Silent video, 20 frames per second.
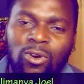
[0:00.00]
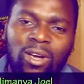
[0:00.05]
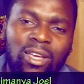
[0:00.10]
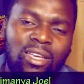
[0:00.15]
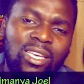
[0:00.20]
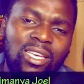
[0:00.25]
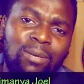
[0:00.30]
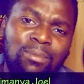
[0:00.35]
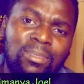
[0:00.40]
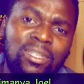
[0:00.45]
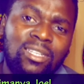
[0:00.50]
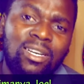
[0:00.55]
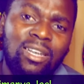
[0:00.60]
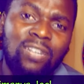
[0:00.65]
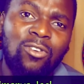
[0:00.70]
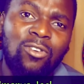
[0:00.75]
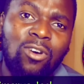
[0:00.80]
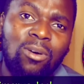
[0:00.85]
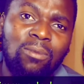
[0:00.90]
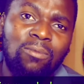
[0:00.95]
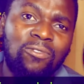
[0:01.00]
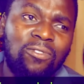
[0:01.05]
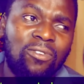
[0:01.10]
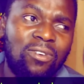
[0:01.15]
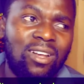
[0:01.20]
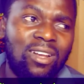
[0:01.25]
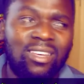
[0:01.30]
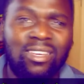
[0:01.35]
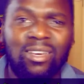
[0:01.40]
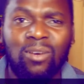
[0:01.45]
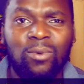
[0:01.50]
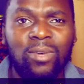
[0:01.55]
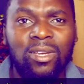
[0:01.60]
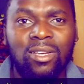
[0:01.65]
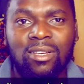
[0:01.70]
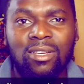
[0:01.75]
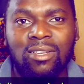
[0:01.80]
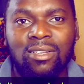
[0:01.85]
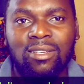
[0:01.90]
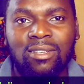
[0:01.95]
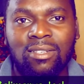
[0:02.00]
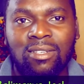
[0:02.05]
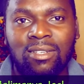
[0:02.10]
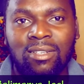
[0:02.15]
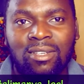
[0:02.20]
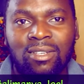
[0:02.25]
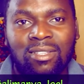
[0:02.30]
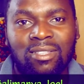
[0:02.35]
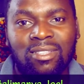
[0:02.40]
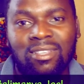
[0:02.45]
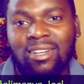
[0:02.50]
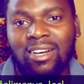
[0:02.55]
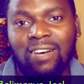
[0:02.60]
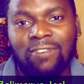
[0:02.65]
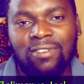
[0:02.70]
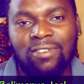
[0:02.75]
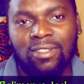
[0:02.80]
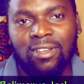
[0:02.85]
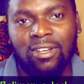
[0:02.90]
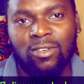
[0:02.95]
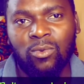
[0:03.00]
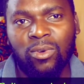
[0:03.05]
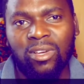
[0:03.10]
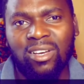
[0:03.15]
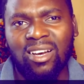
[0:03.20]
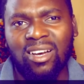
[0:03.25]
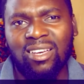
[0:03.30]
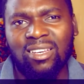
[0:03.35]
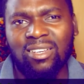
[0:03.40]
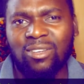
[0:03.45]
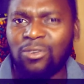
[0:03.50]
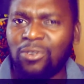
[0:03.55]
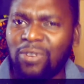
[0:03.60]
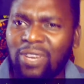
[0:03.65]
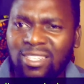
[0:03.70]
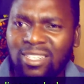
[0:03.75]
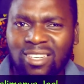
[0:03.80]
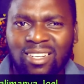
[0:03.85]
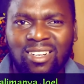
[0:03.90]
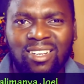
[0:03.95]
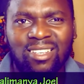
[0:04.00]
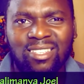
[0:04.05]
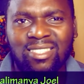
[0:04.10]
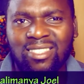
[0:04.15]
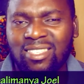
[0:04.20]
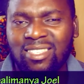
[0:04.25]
So I kept it at home for like a week. Then after that week, I created a